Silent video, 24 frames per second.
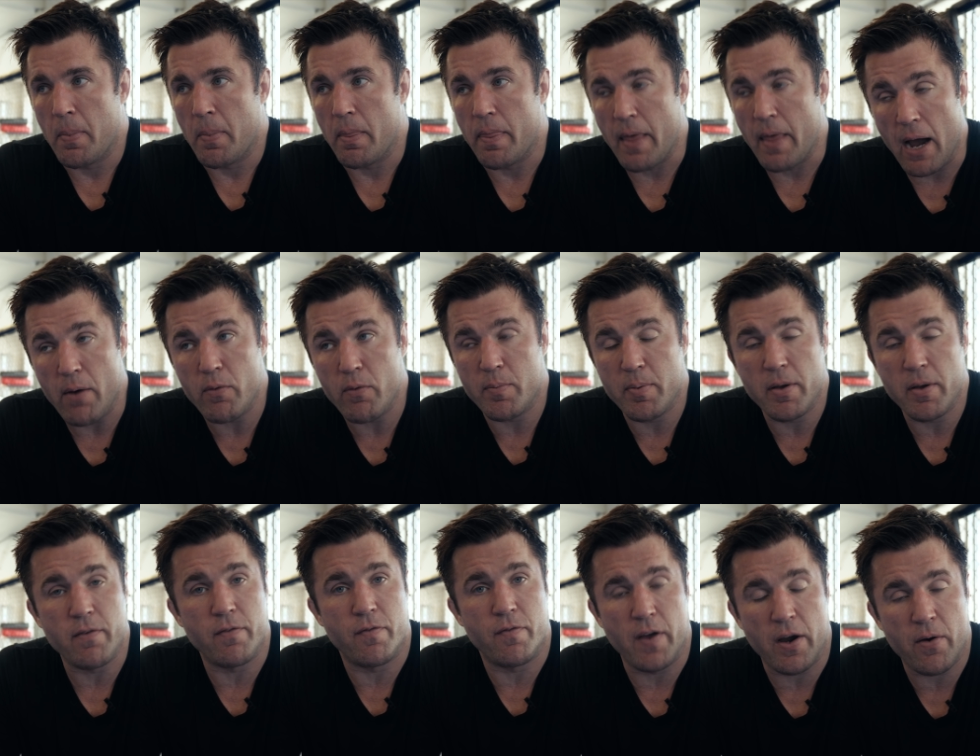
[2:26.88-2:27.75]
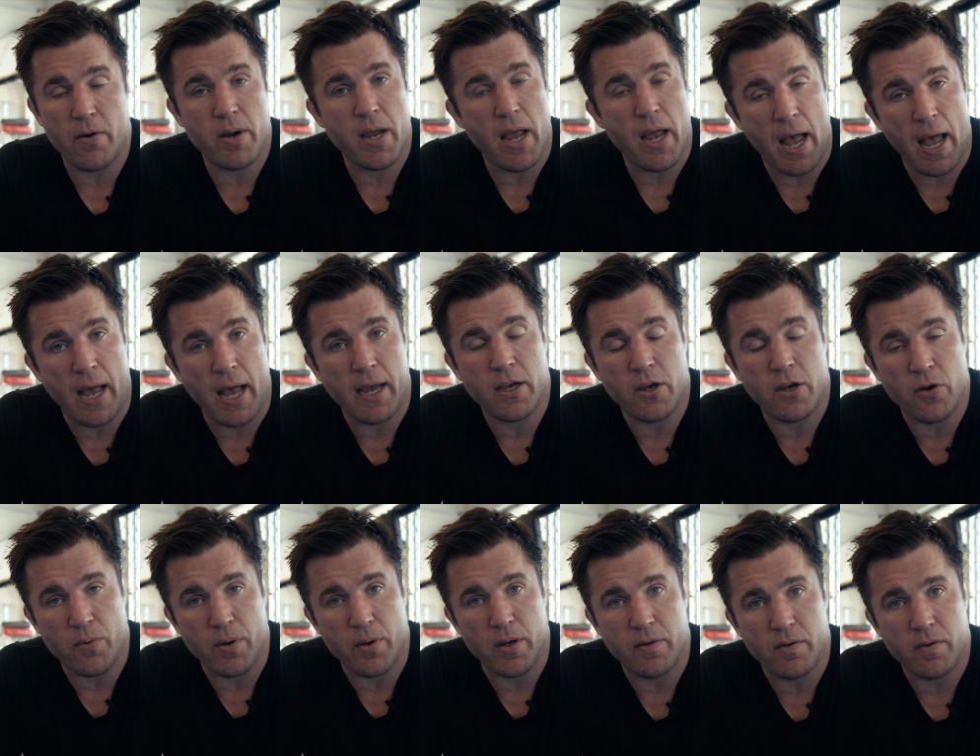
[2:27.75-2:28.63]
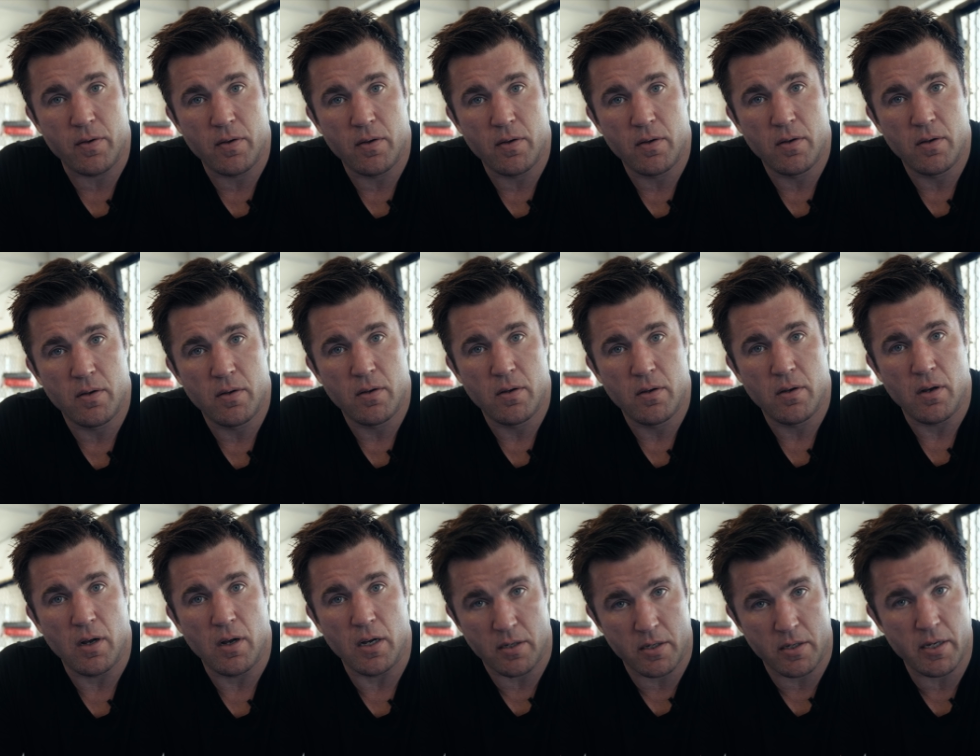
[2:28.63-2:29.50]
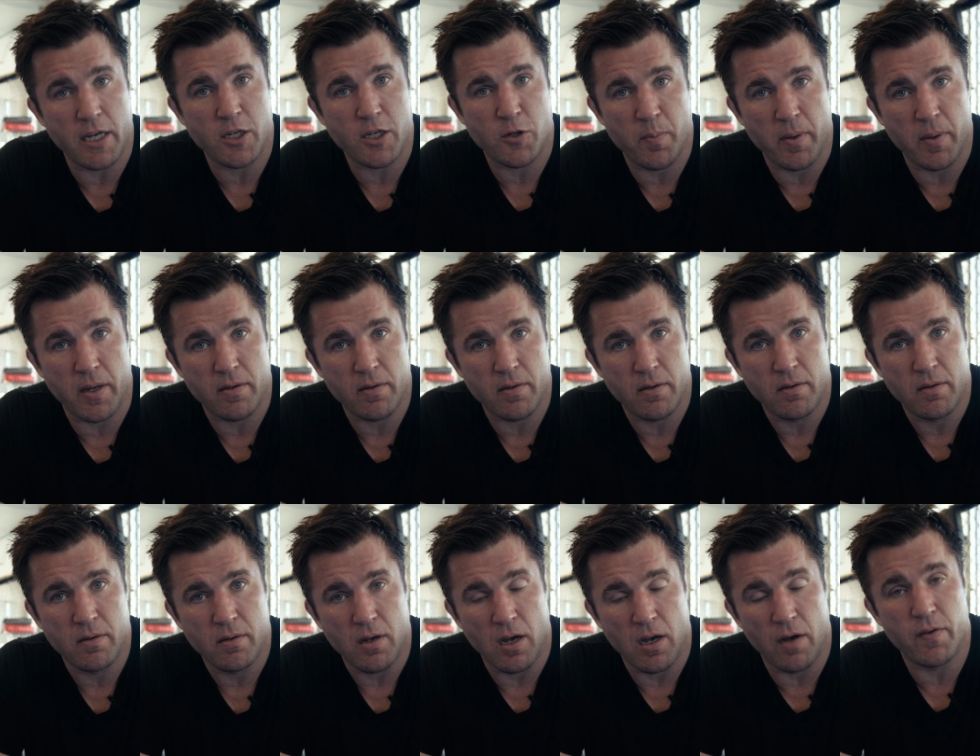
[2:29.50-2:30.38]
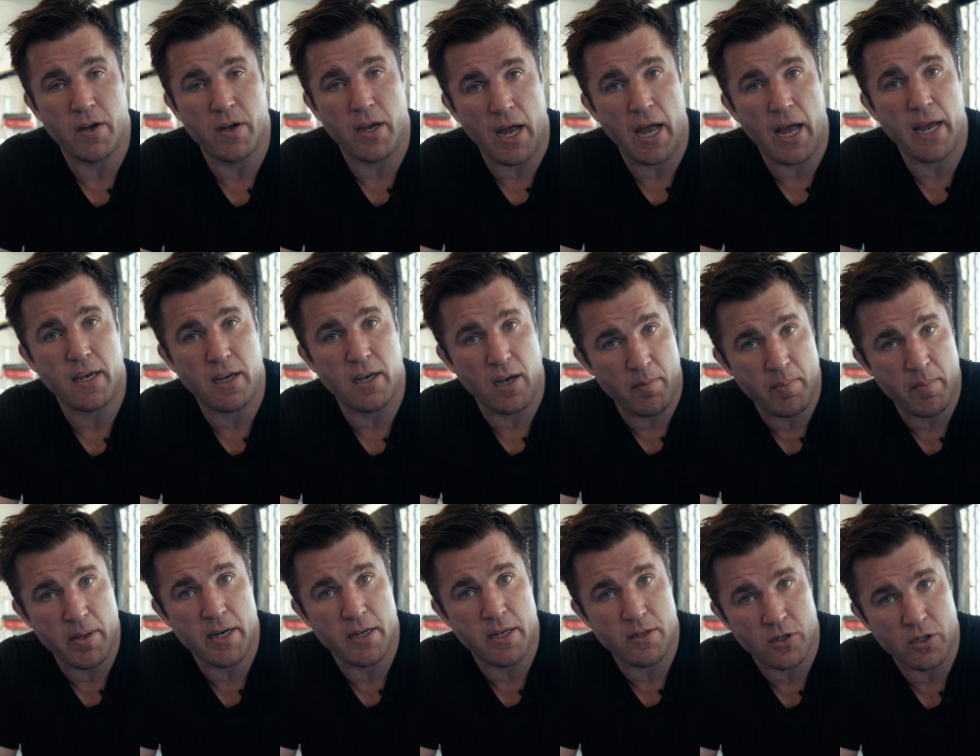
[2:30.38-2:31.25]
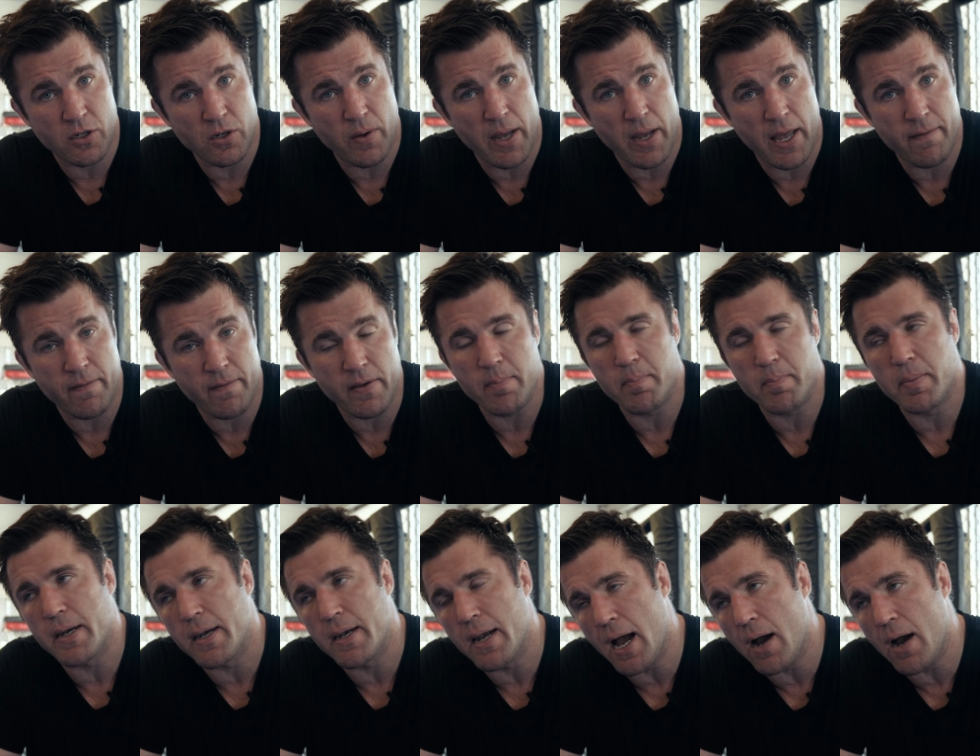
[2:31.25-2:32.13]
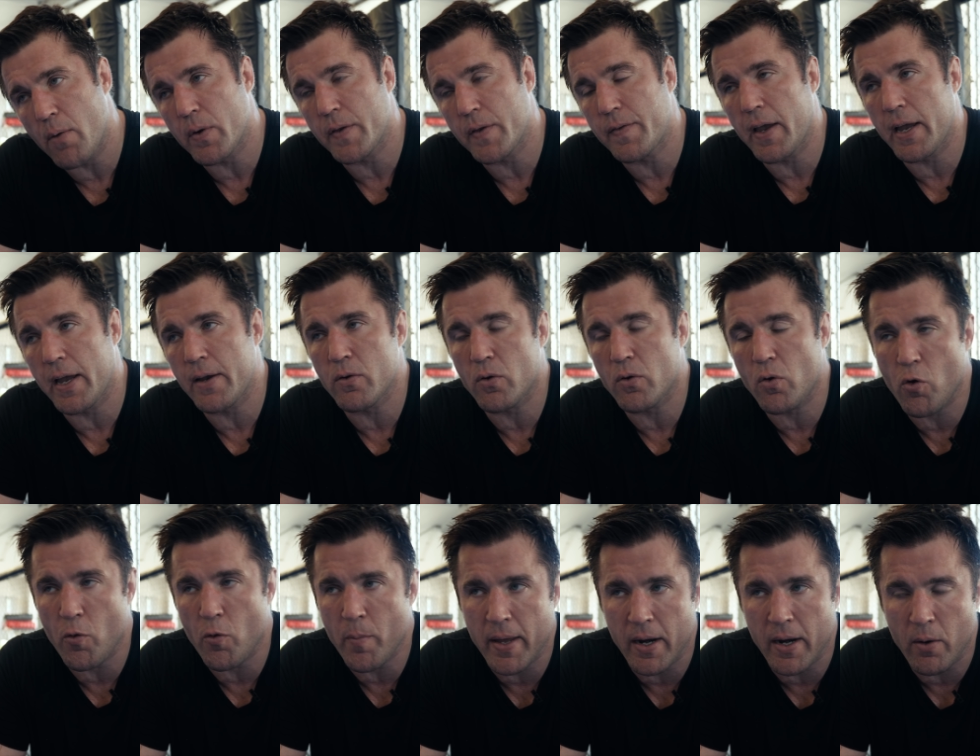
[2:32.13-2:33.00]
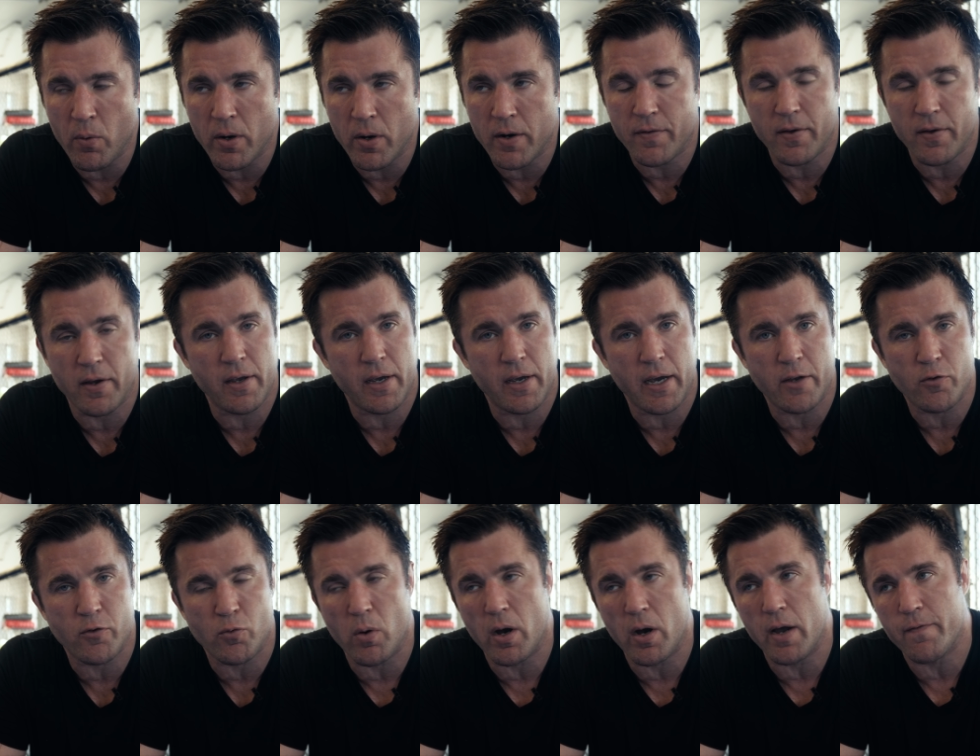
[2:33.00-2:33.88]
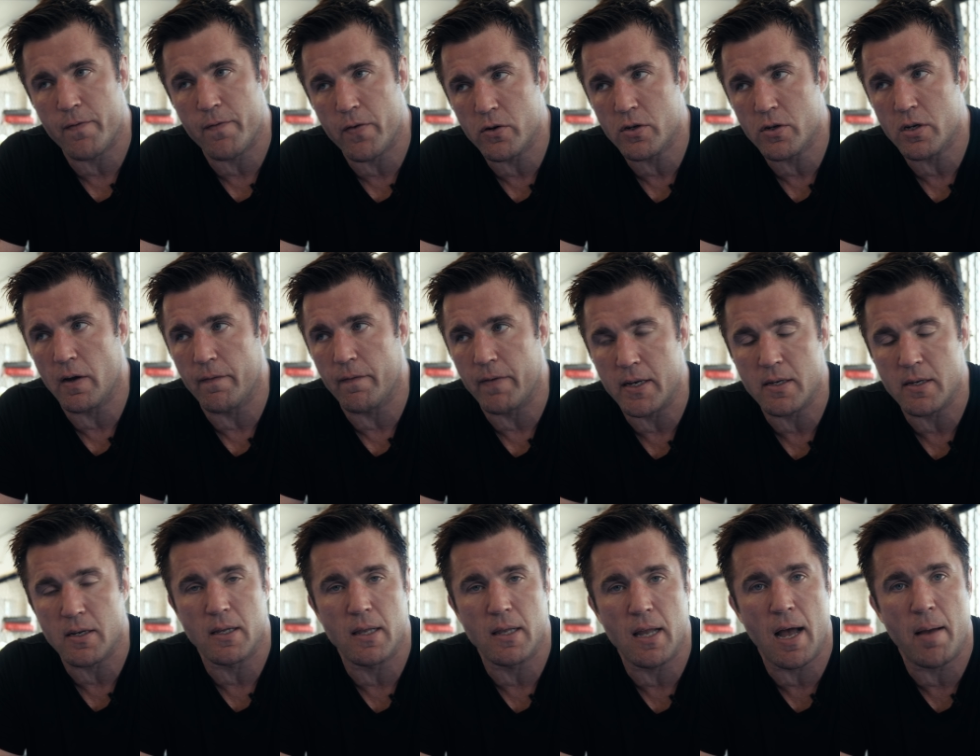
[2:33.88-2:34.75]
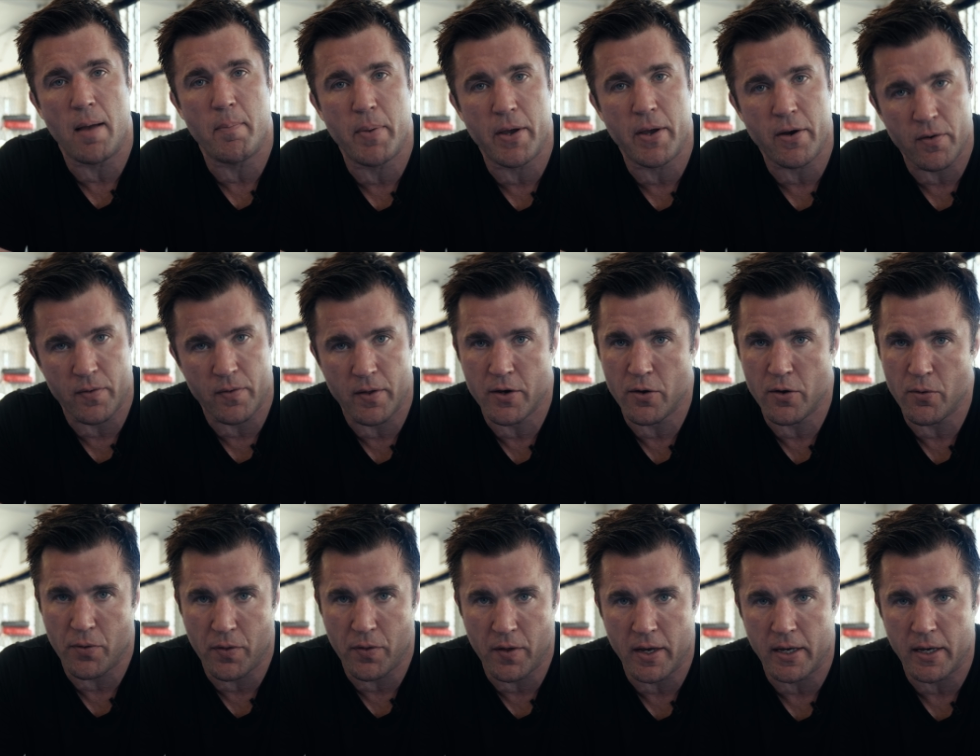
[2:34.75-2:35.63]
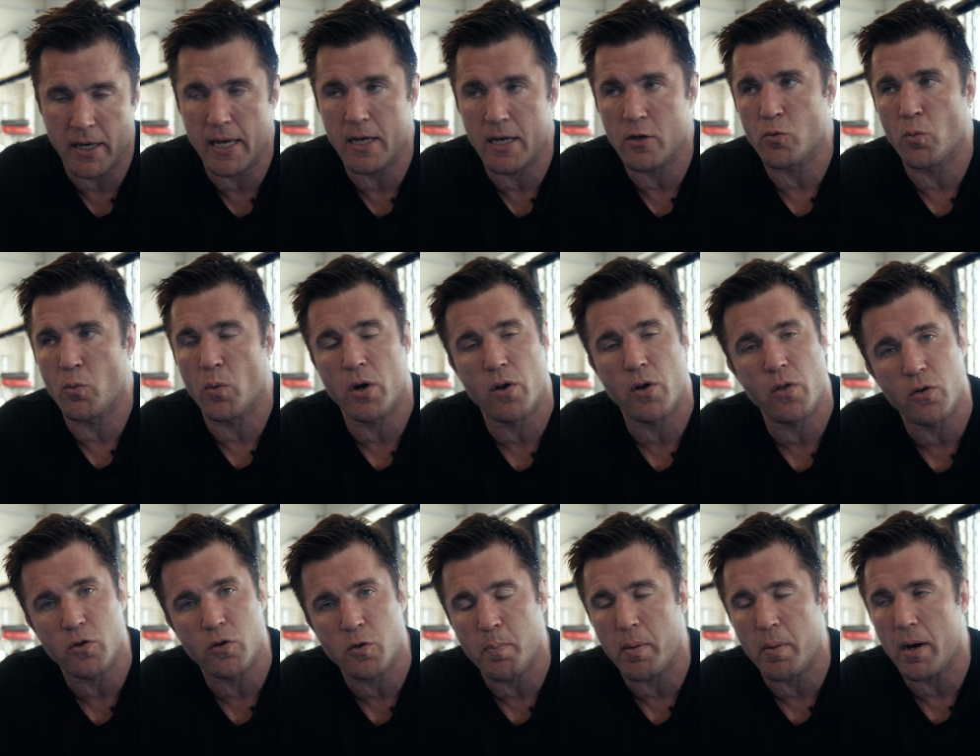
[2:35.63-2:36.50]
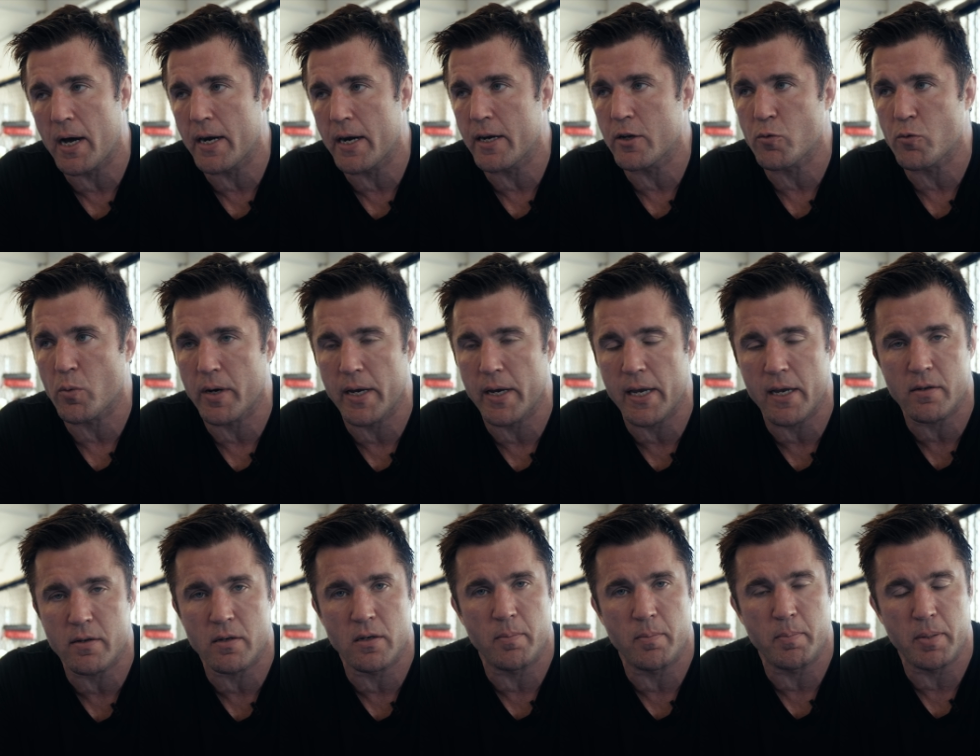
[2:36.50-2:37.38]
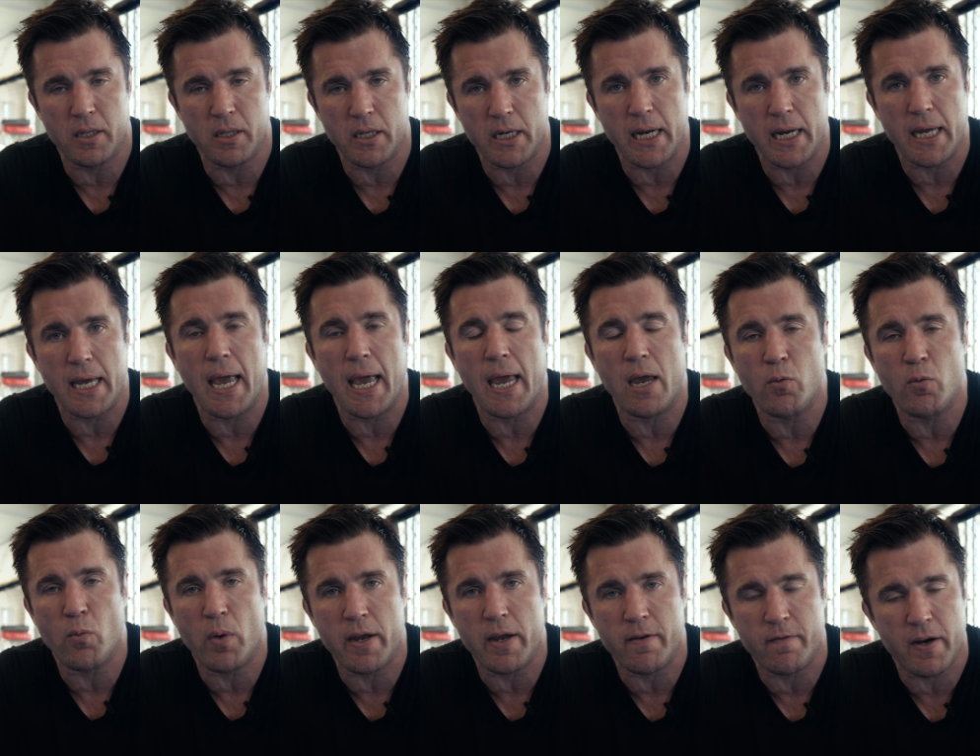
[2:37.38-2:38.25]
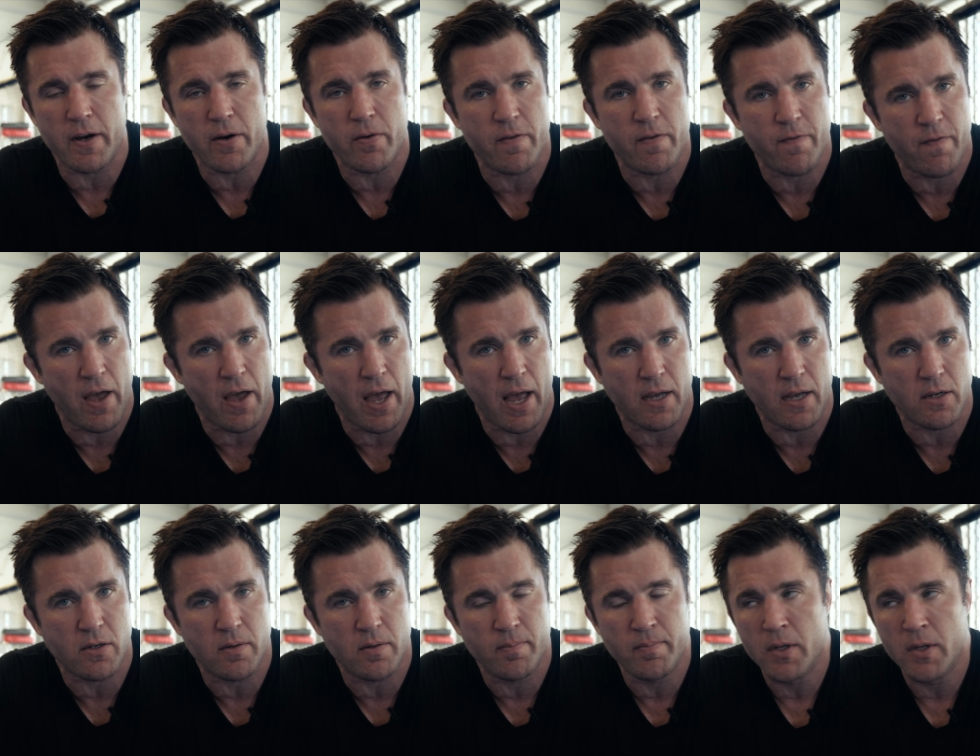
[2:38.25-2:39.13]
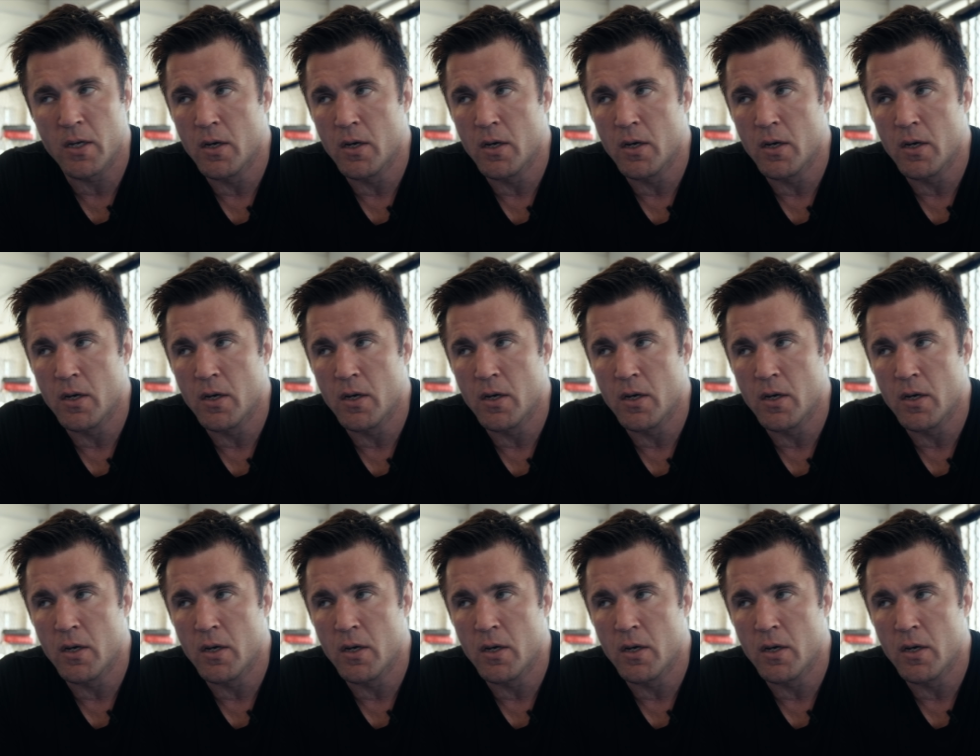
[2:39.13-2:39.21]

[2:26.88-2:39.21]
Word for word: that would be a very accurate assessment of a guy coming in so heavy, but not with Daniel Cormier. And I want to tell you guys why. First off, he's a lot bigger than you think. He is one of those bodies where he has an ability to gain weight very fast.